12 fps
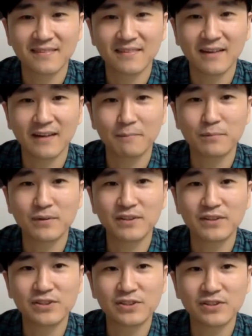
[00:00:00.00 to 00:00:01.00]
I'm
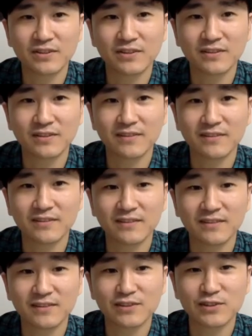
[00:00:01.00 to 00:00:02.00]
pretty sure
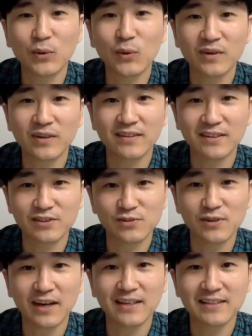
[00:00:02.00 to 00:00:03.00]
the story that
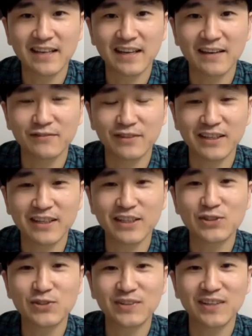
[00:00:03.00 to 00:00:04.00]
you guys have, the
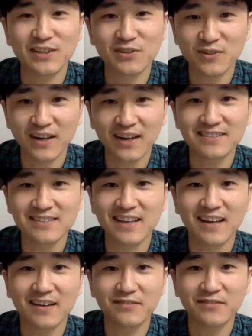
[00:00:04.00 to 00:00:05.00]
history that you guys
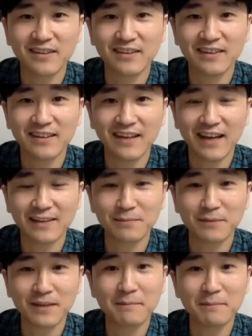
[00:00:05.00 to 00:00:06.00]
have, had to
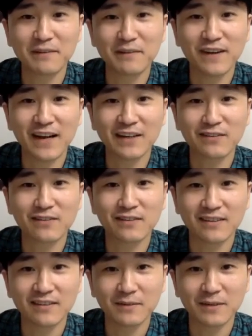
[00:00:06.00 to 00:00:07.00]
play a big factor
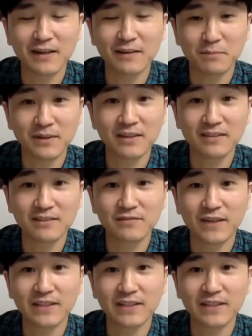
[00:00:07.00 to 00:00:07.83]
in kind of putting this fight